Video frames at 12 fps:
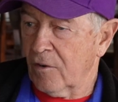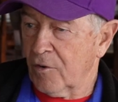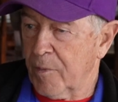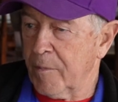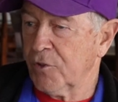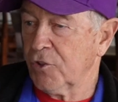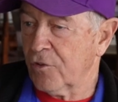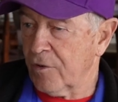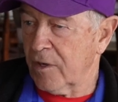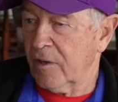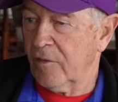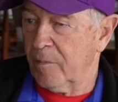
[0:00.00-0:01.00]
I got permission to
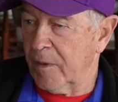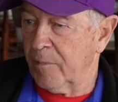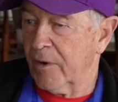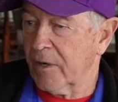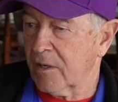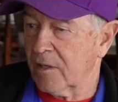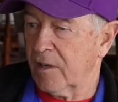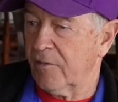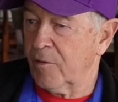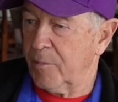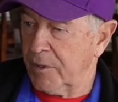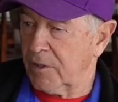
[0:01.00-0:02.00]
run every big break and
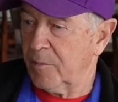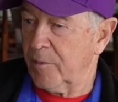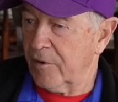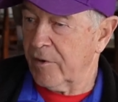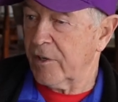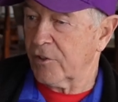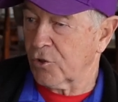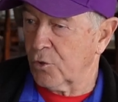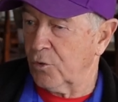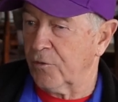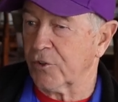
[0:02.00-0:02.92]
every P T period at school.